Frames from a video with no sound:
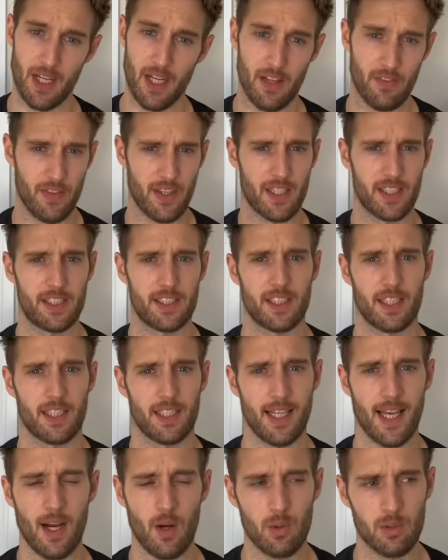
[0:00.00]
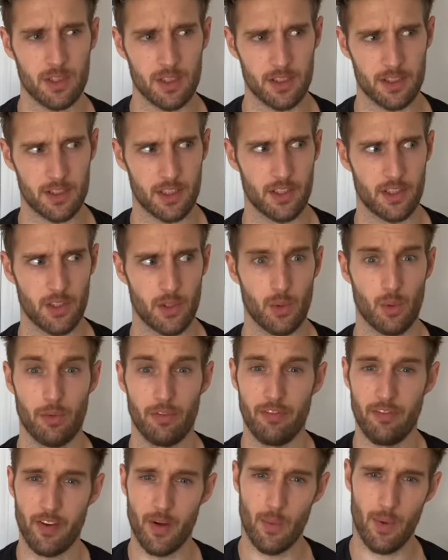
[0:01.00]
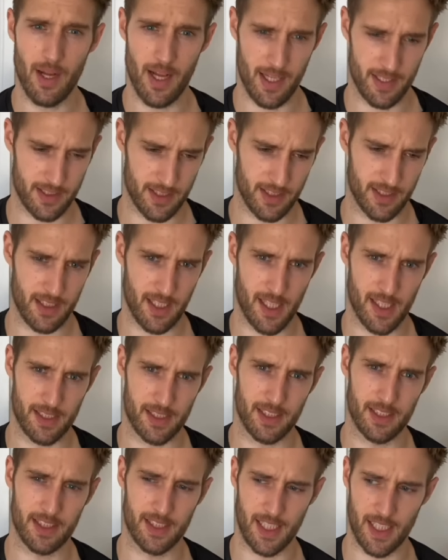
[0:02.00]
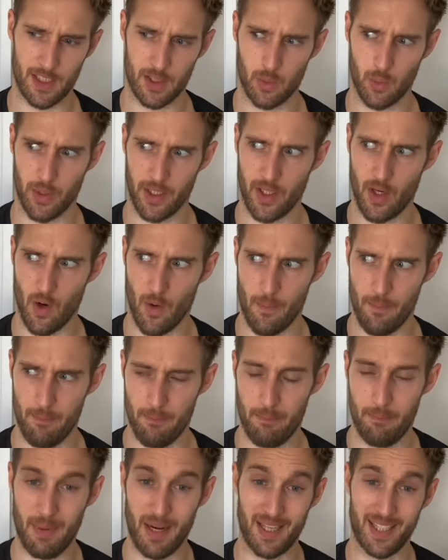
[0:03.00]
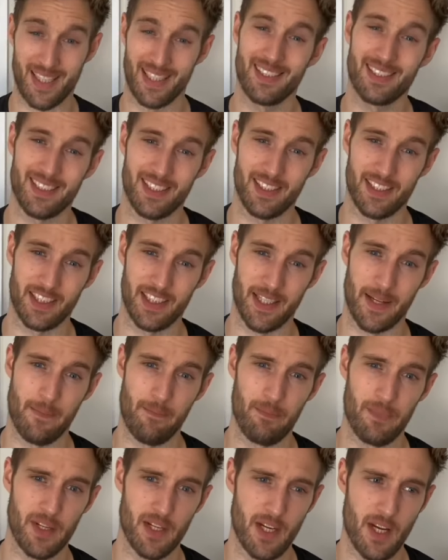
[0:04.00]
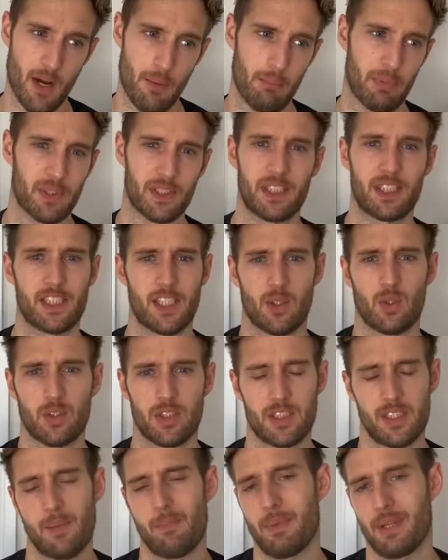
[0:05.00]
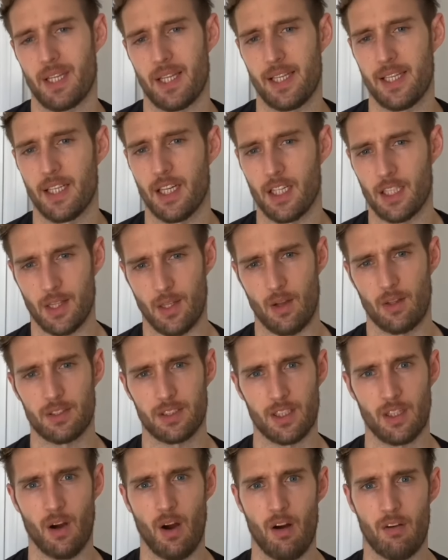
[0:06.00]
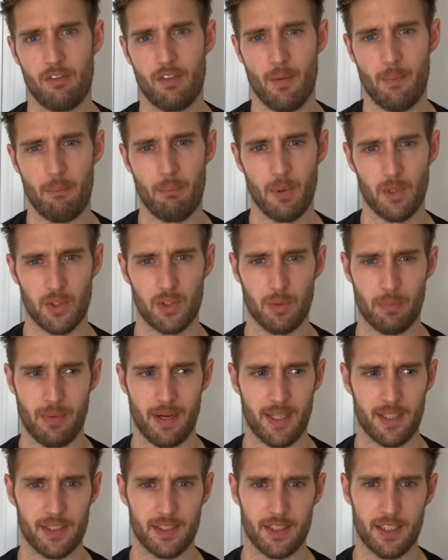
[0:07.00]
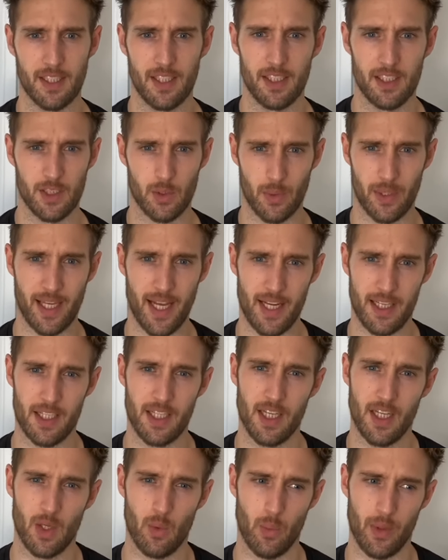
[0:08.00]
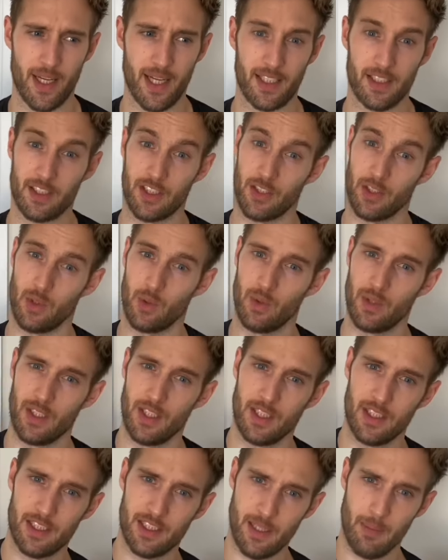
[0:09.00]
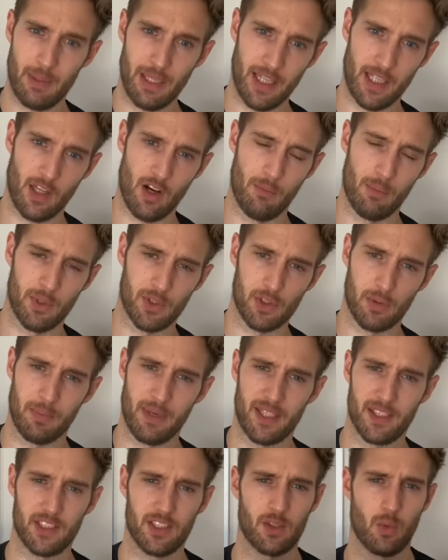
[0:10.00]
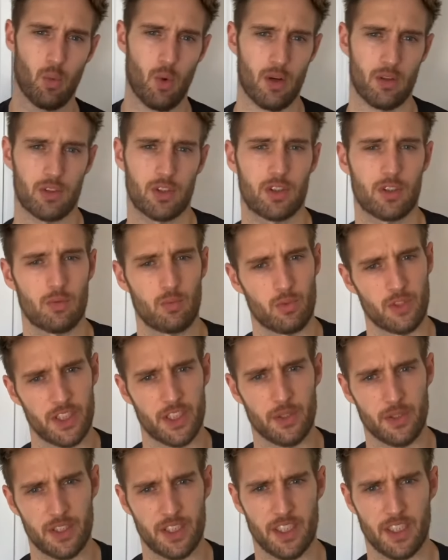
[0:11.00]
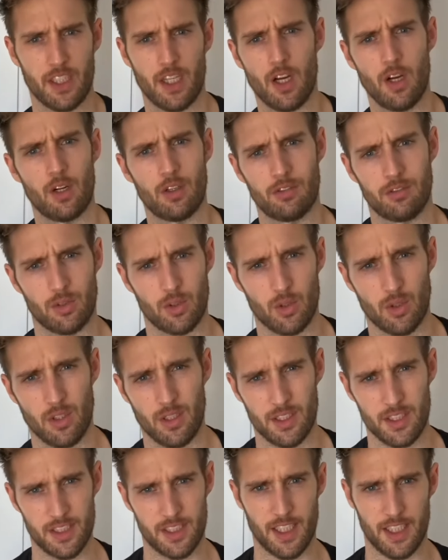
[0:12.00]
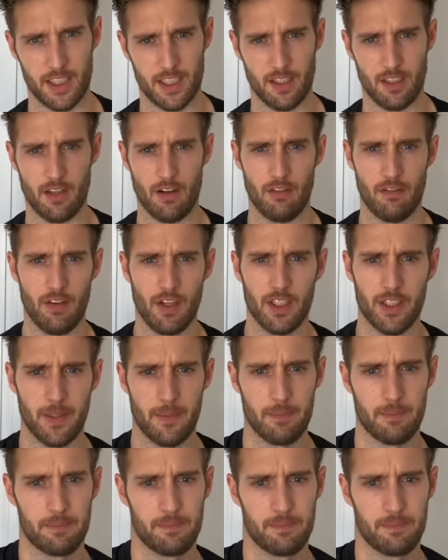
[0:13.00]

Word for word: this allows us to do fewer exercises as we come back into the gym, but still stimulate a lot of muscle mass. So again, we get to stimulate a lot of muscle mass whilst reducing overall session volume.